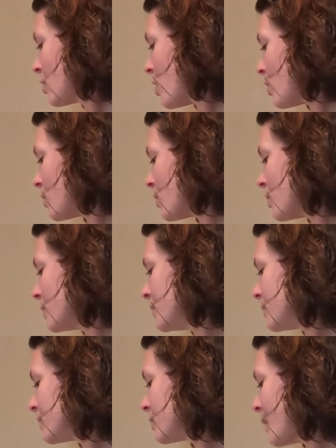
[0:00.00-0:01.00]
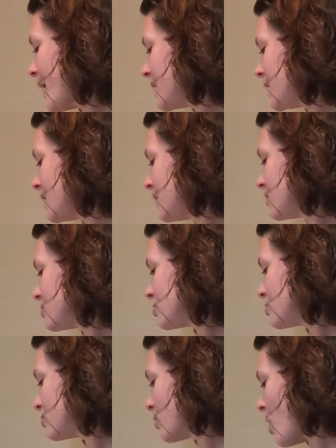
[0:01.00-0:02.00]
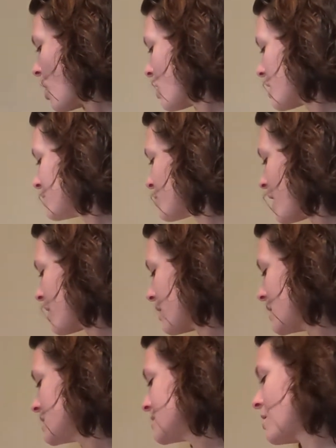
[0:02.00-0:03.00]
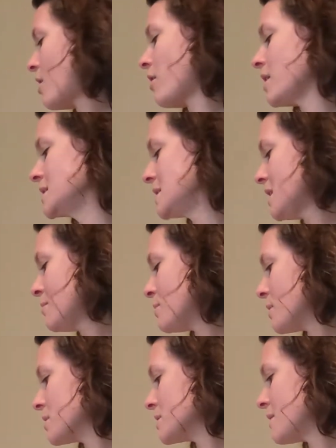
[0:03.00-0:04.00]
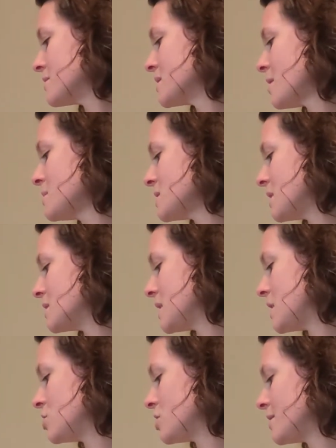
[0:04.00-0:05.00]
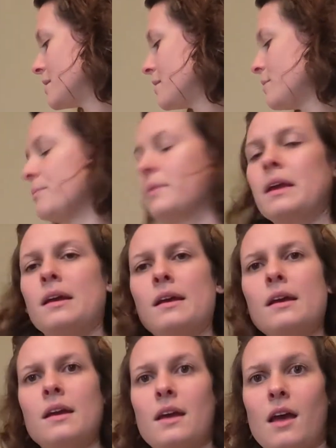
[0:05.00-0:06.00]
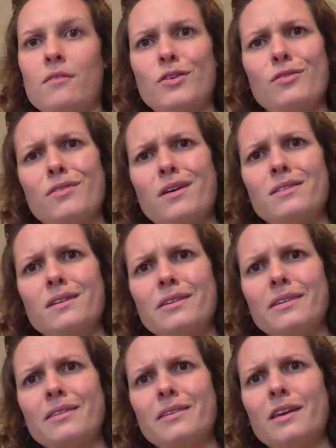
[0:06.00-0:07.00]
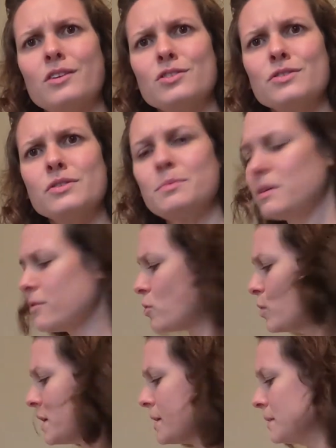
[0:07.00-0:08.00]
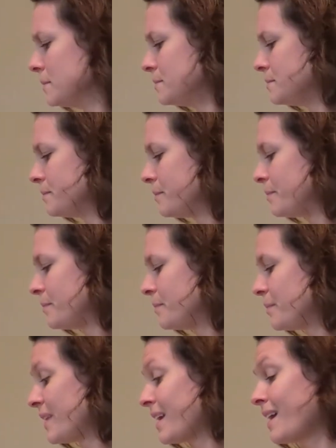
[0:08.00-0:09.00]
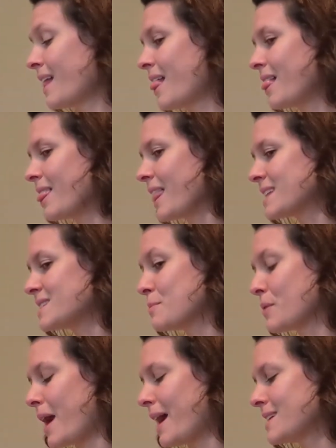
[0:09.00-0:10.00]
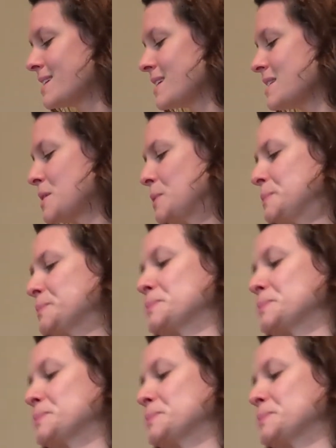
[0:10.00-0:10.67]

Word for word: Cold, sweaty, strong, and breathless are examples of some sensations. Have you felt these sensations before? Let's practice.